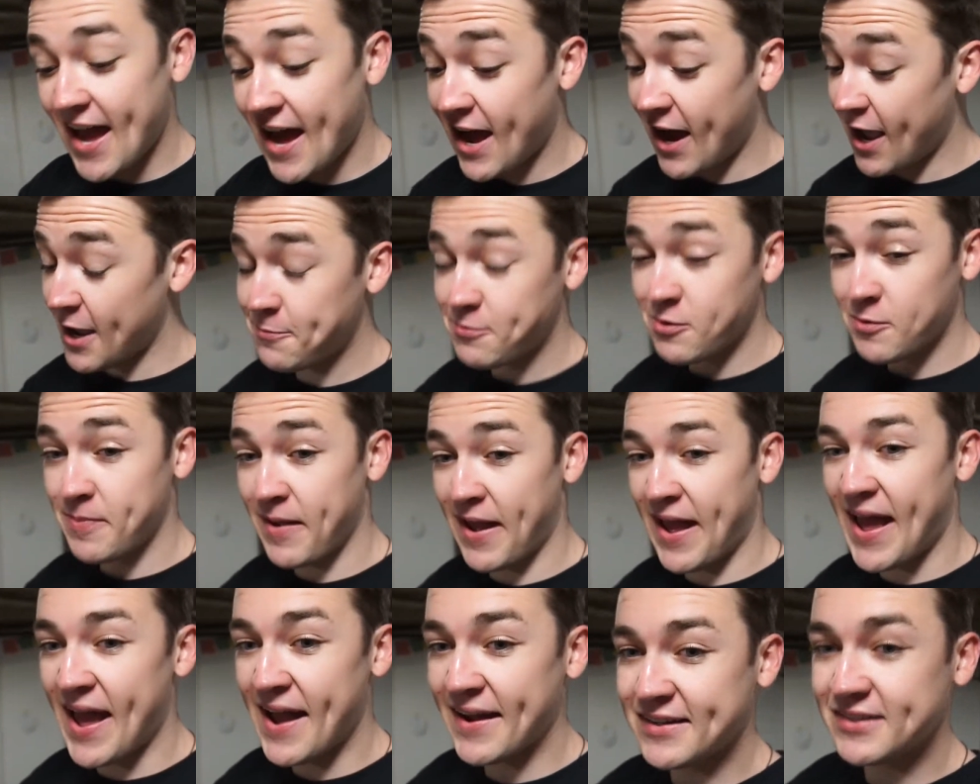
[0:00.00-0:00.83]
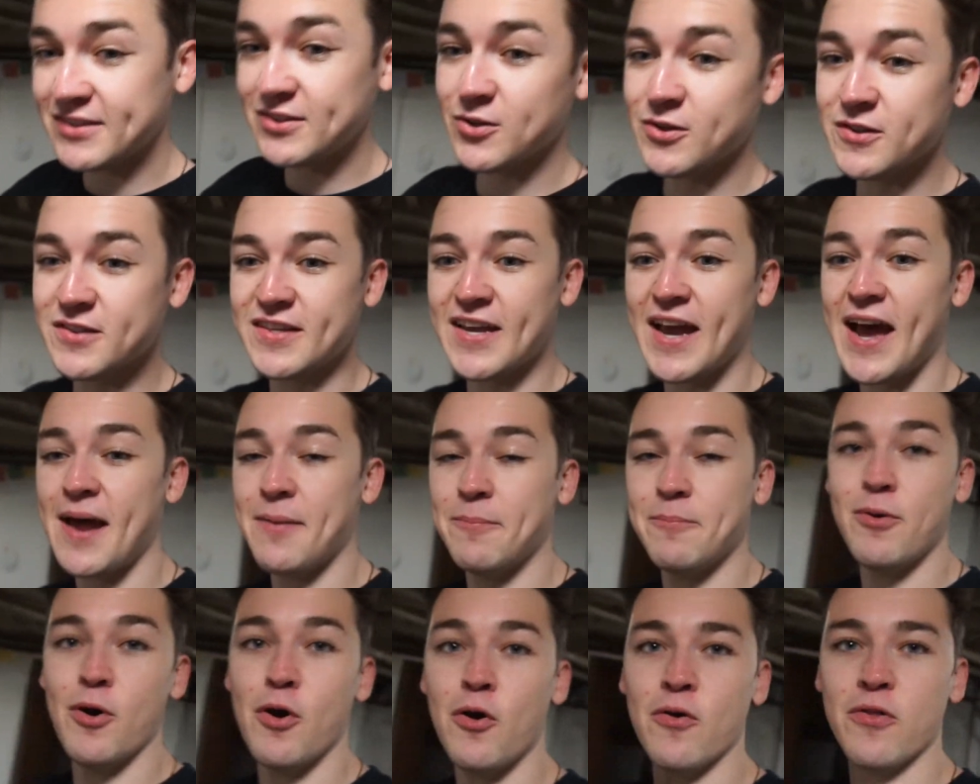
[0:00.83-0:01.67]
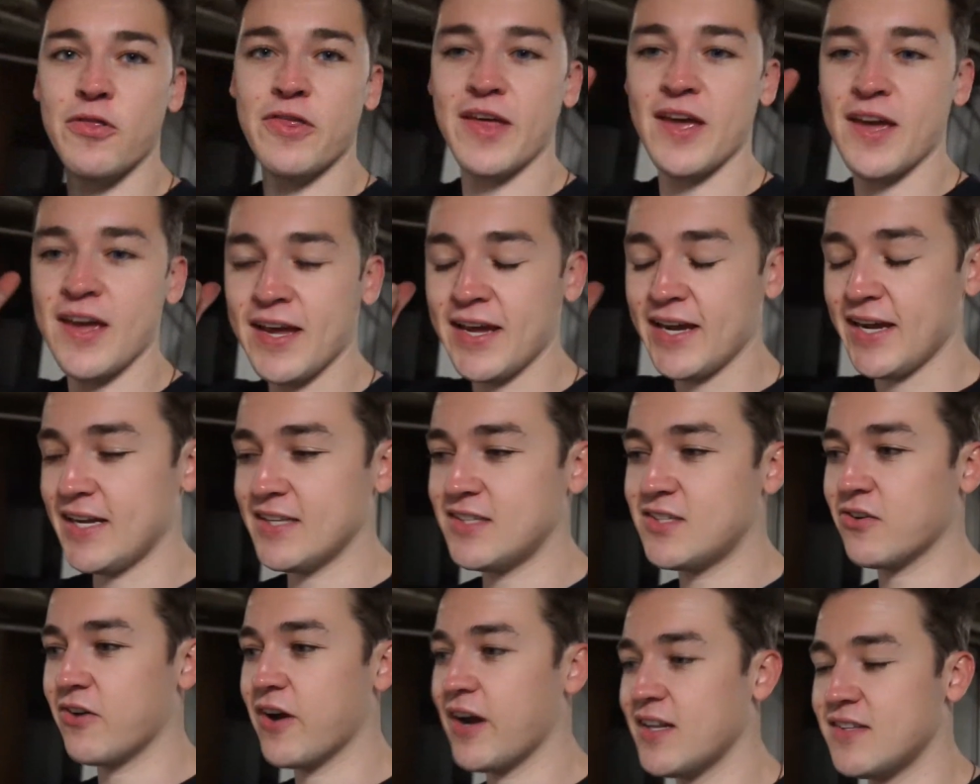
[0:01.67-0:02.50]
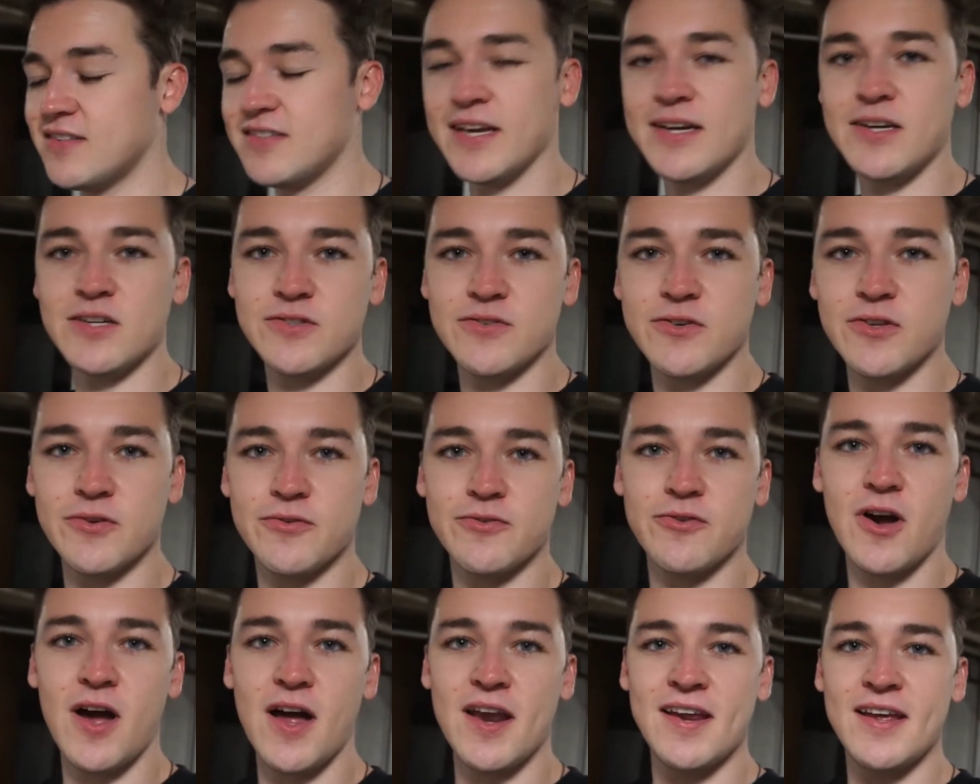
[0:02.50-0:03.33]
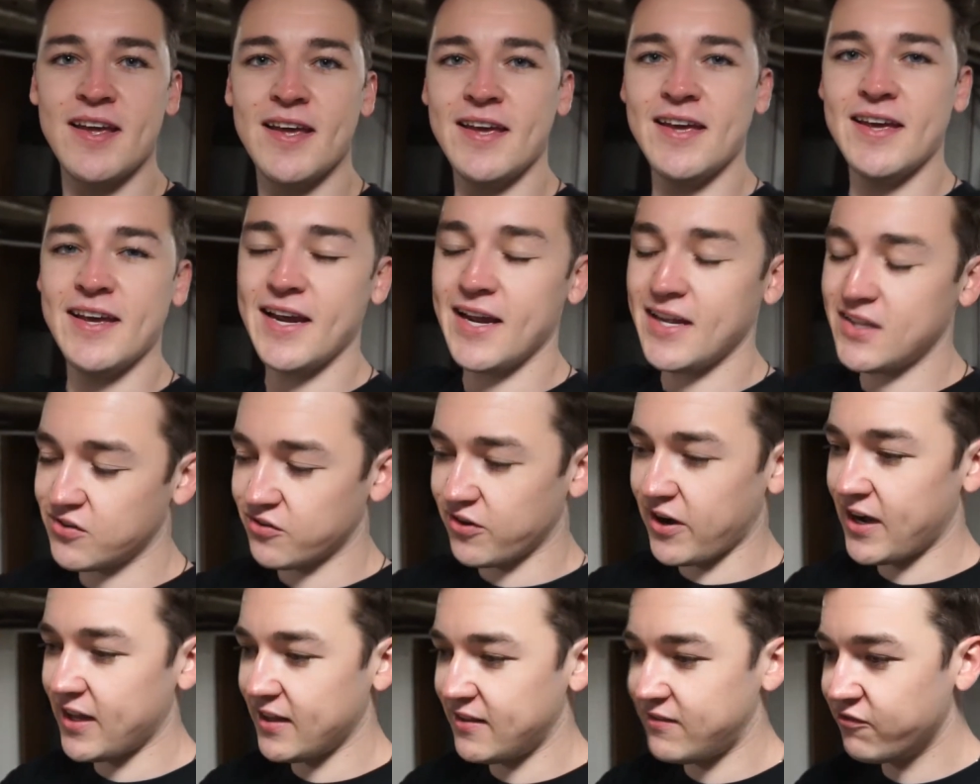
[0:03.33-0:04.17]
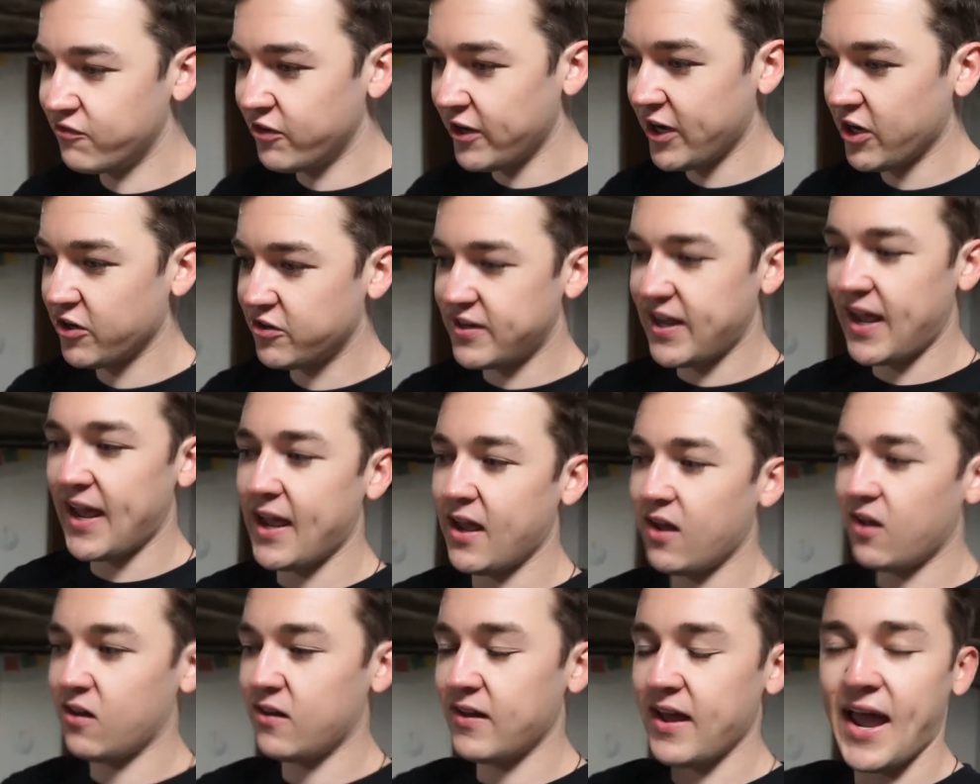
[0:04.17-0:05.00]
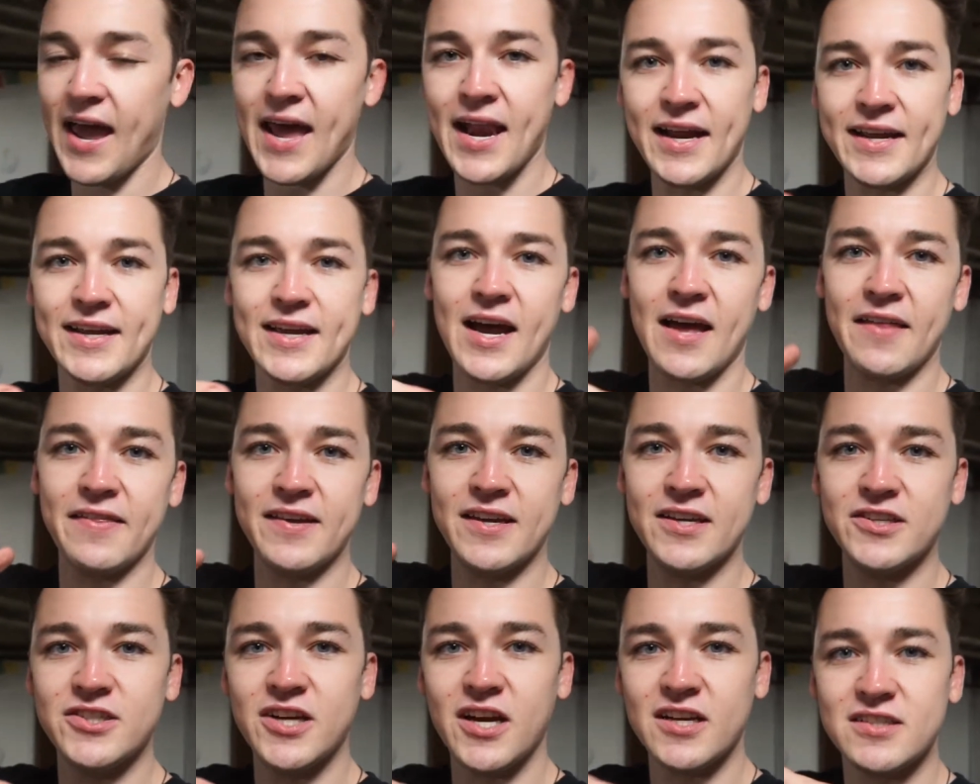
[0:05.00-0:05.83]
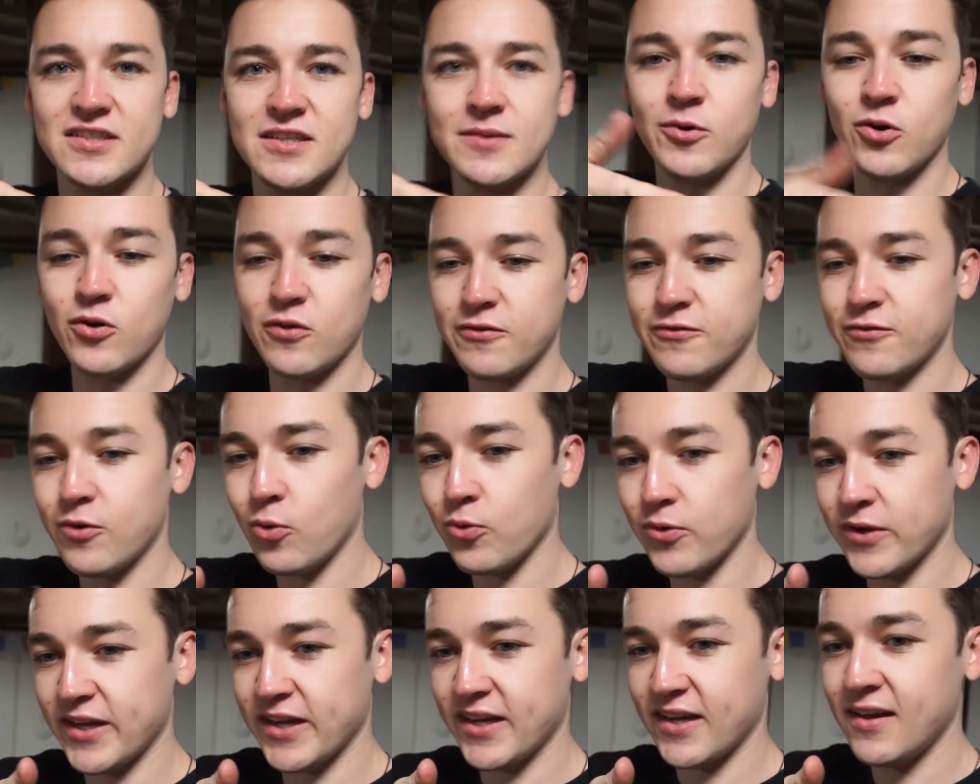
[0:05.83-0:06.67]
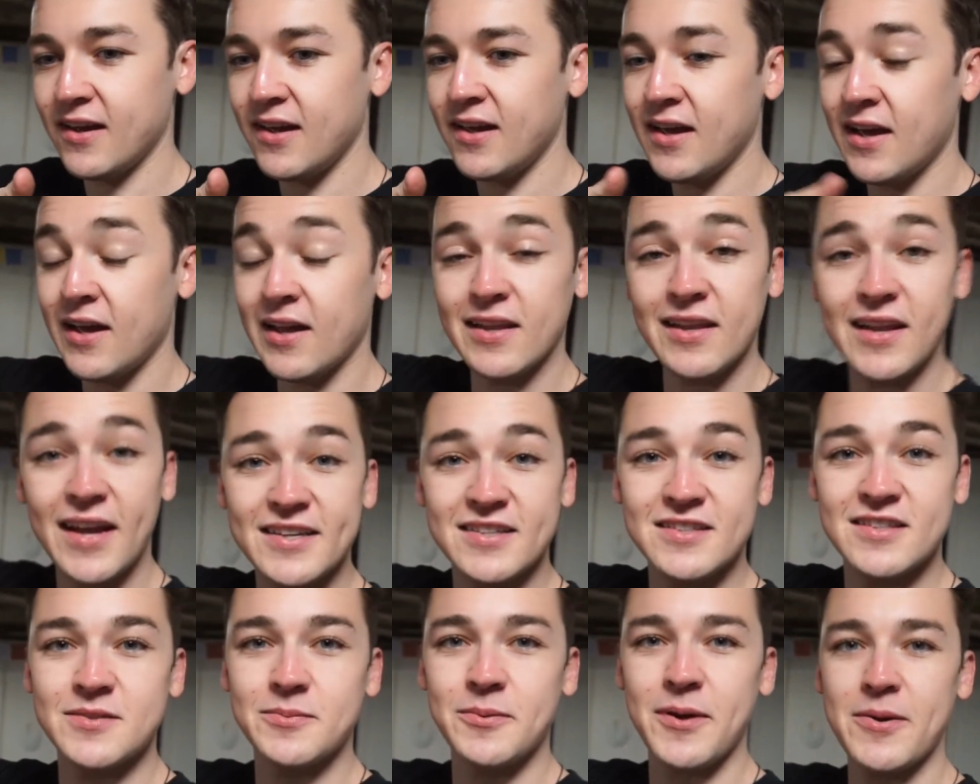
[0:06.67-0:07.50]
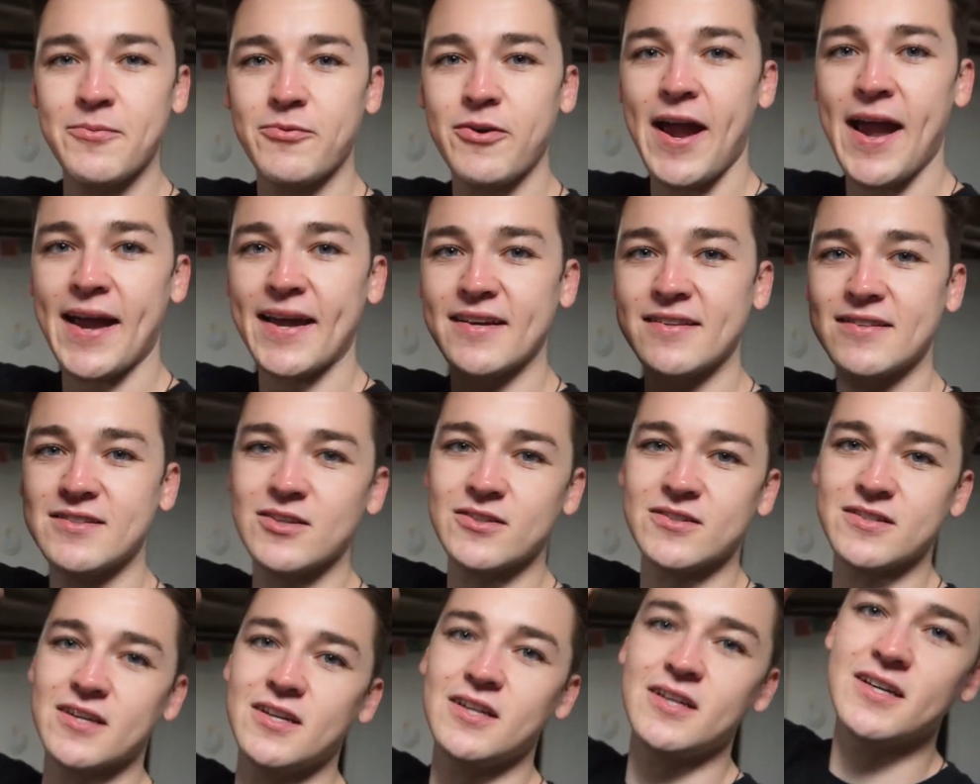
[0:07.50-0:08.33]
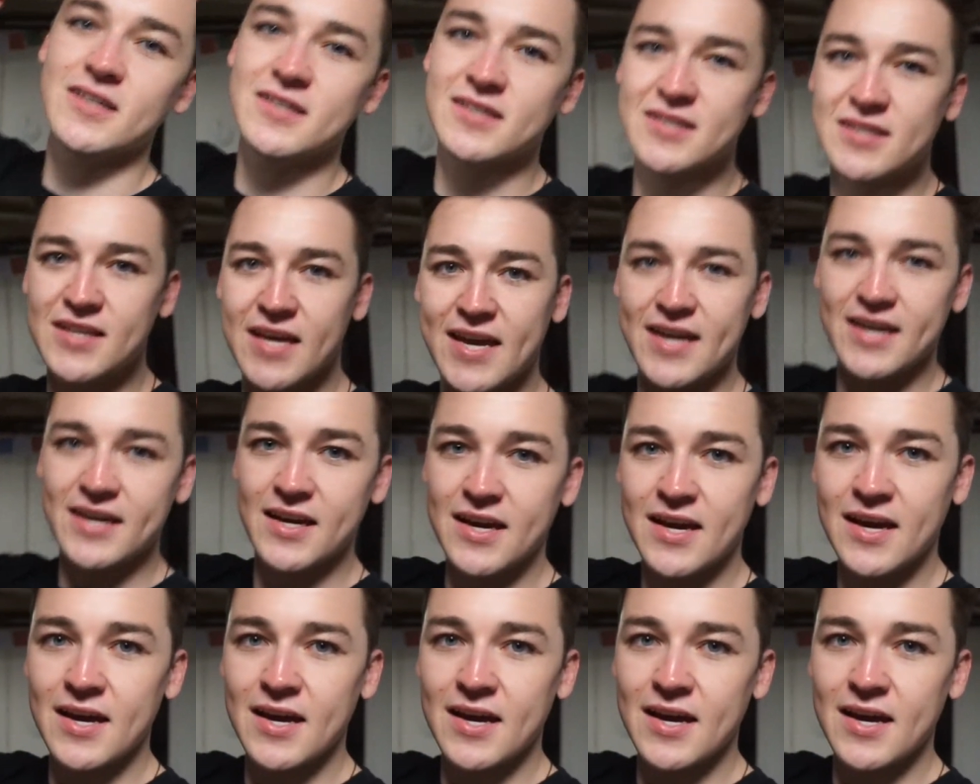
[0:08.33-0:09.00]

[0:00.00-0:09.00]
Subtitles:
HyperPack, so it's got both integrated signals for the front, integrated rear tail, and I got the adjustable folding license plate bracket, so it's gonna look sick.